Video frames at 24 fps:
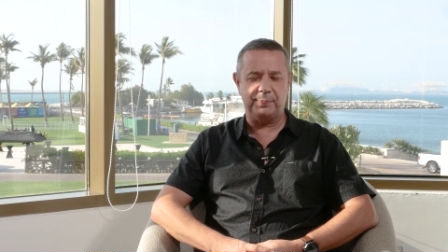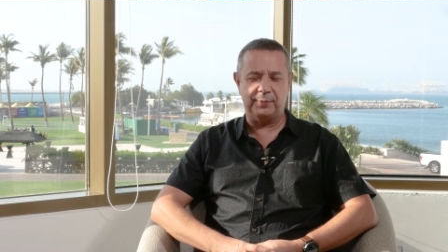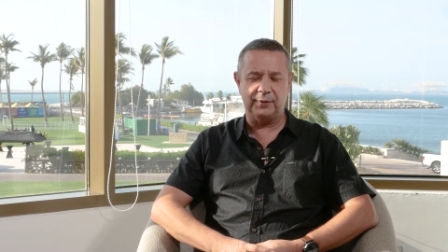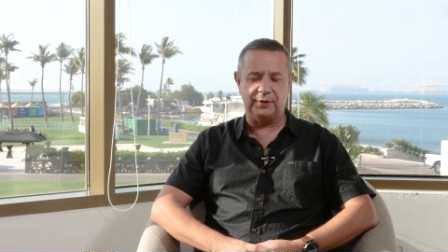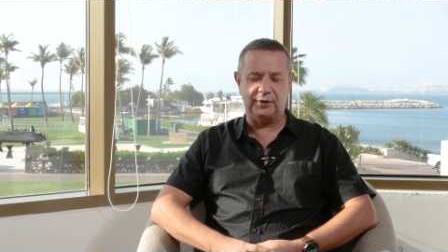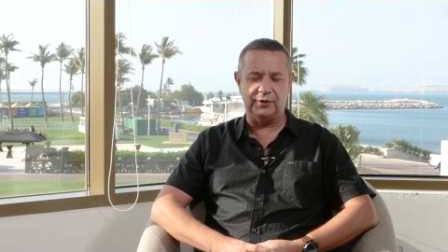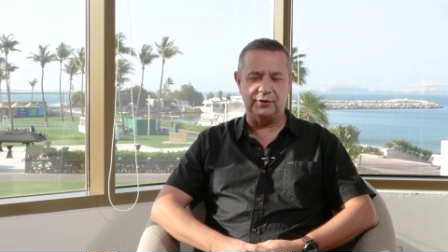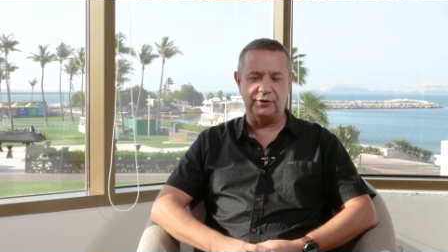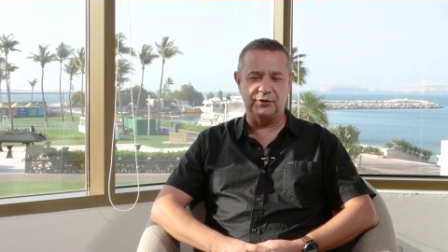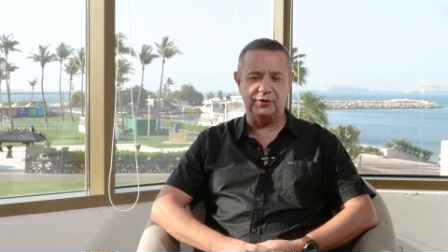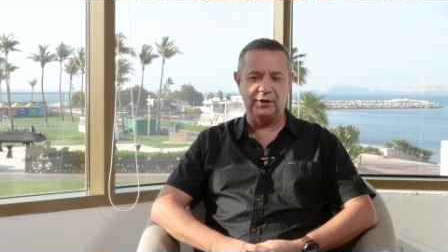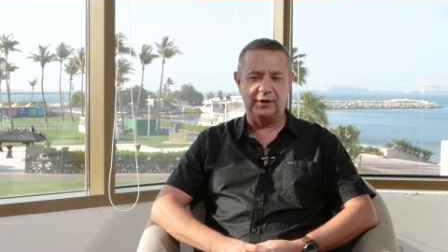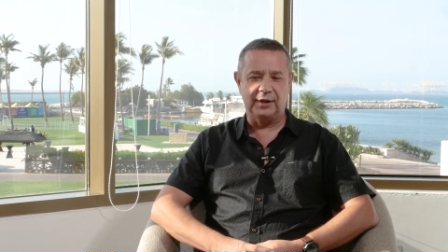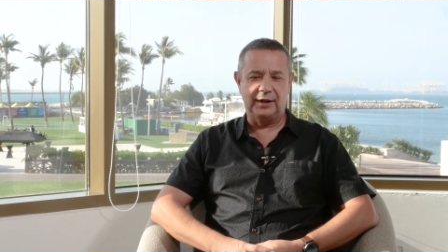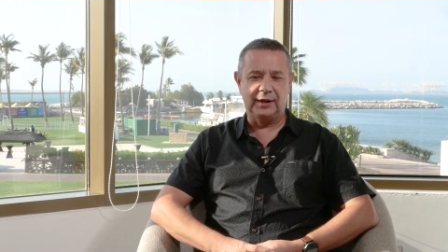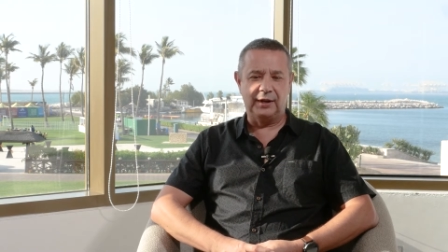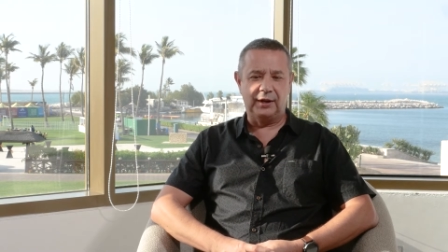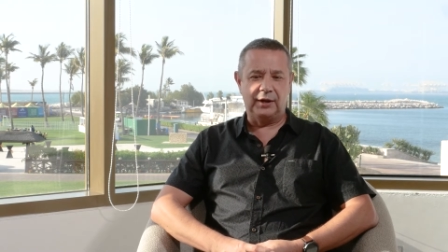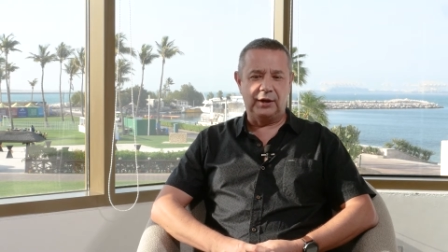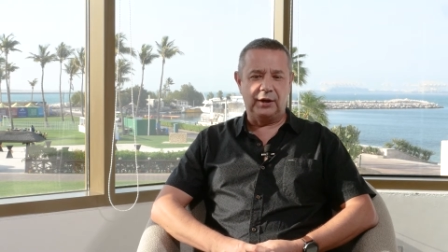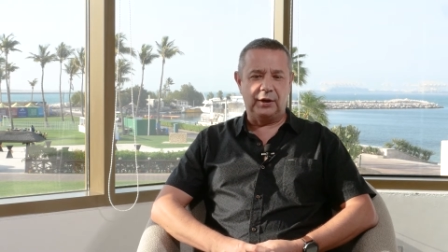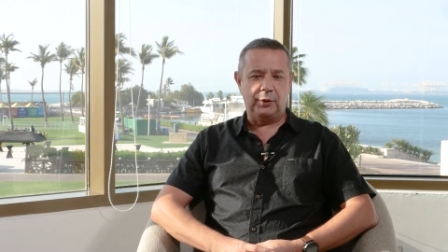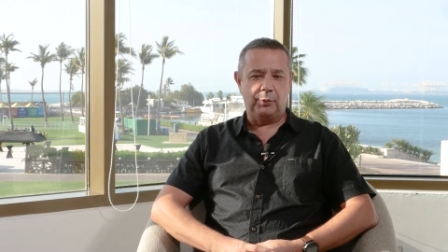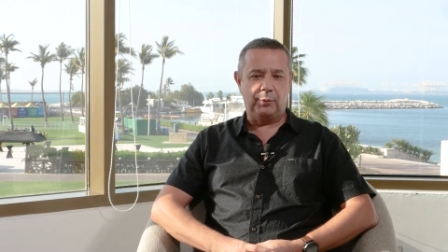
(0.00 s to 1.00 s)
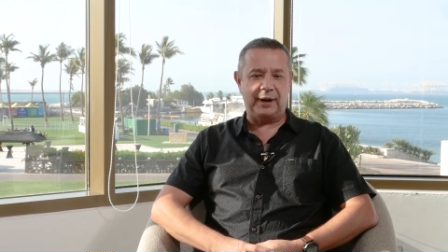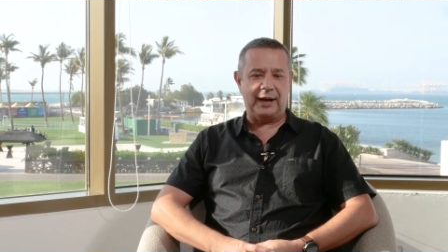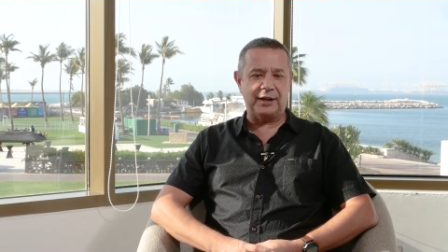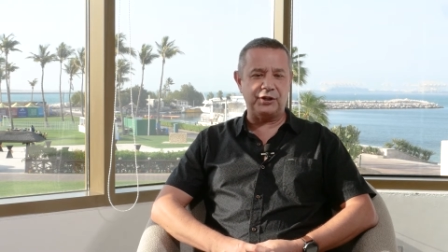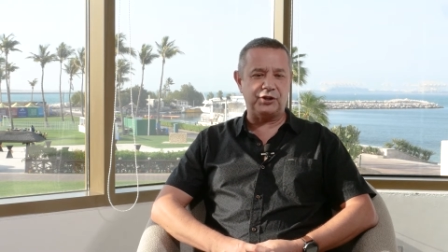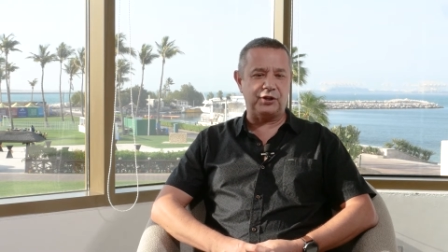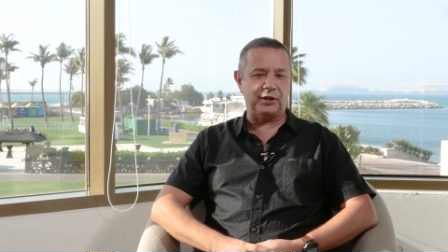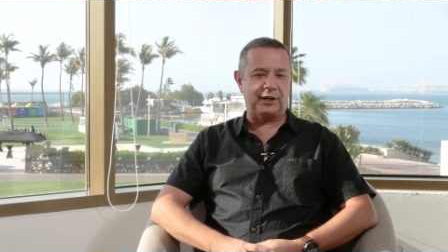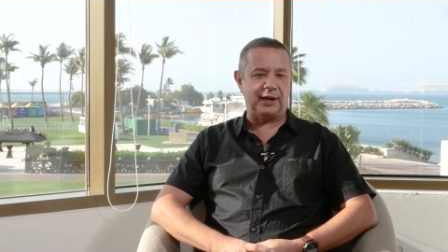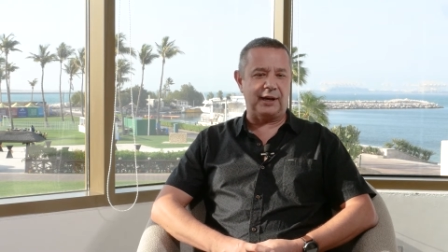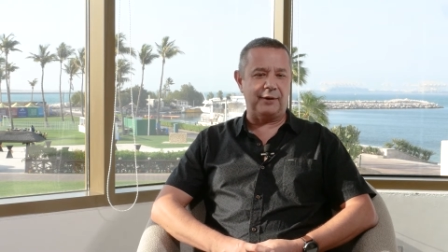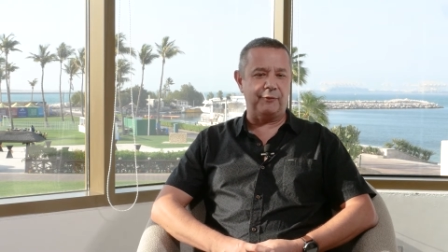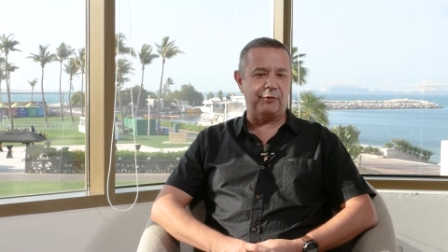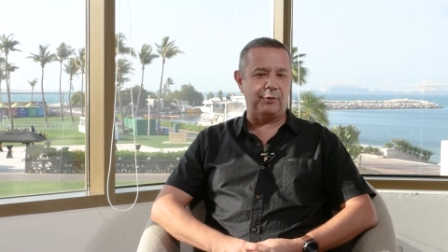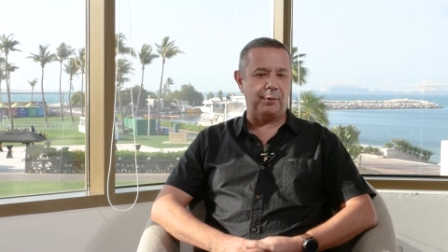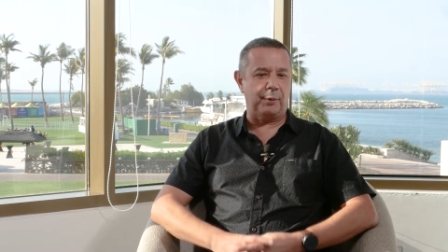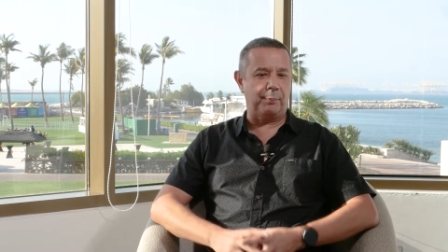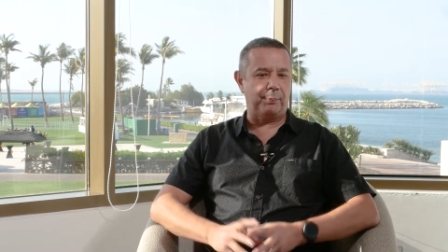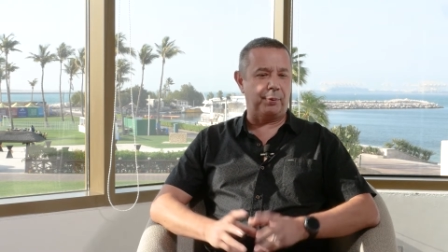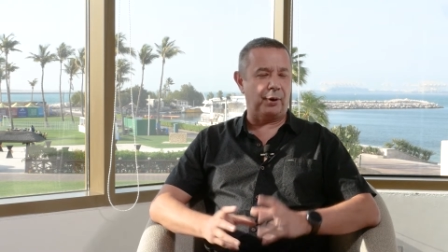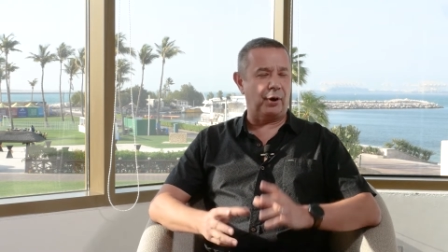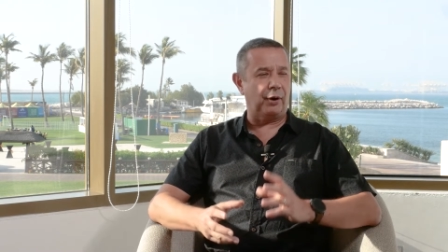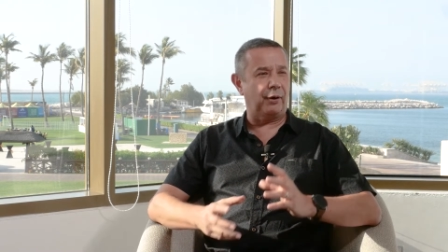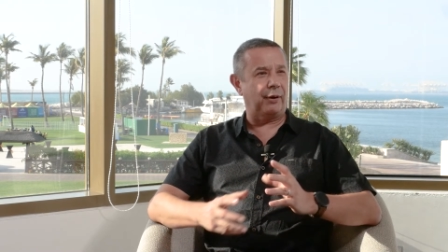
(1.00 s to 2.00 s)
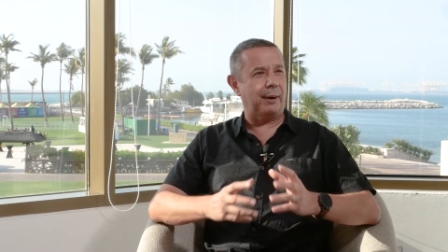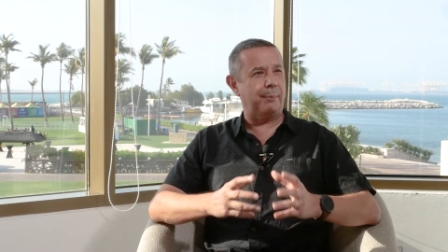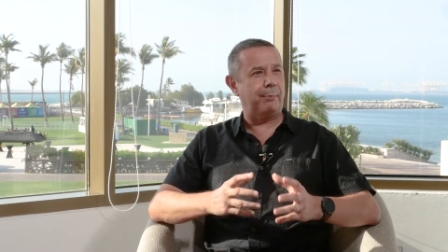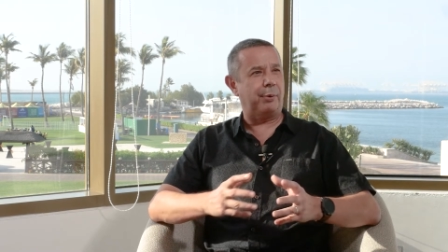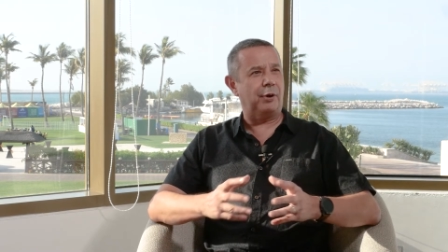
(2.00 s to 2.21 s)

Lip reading: And we actually came from a program